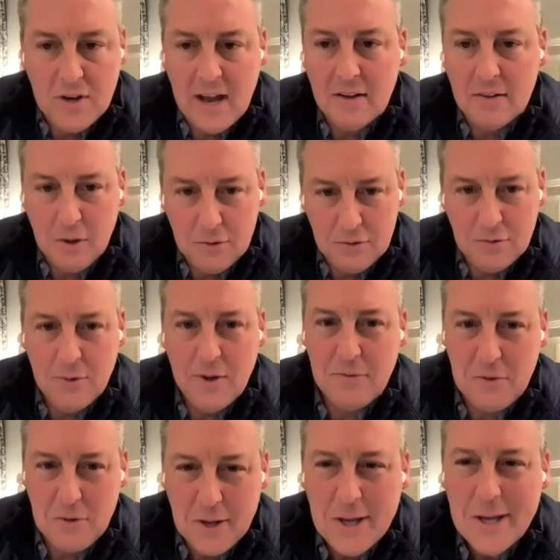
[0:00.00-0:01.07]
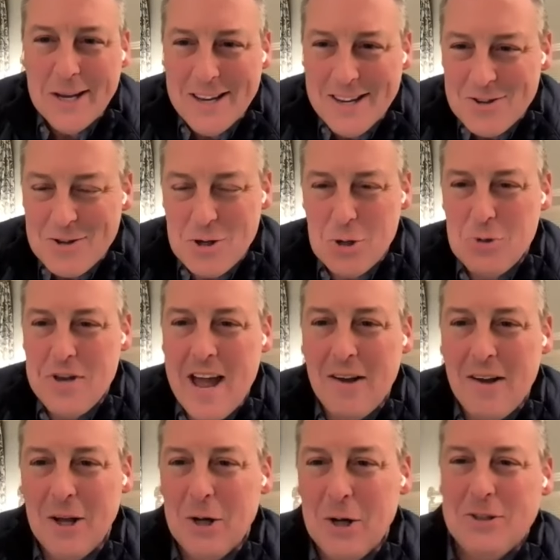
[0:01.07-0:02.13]
you do that too you, you do
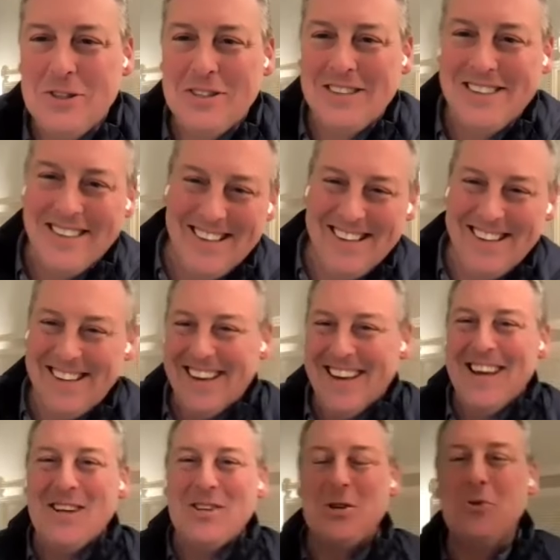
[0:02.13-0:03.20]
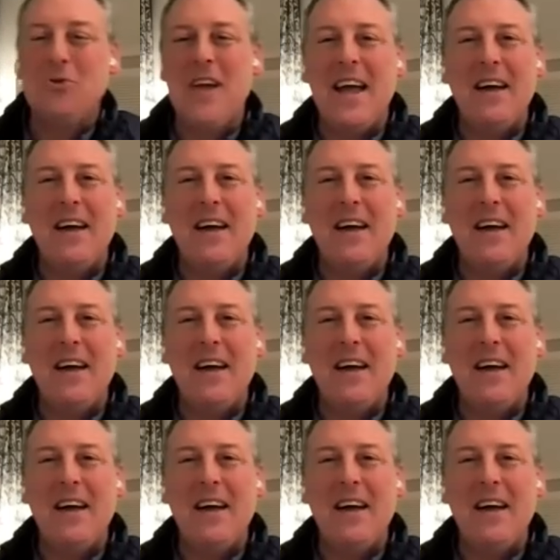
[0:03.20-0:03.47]
that downloads too Mm-hmm. Two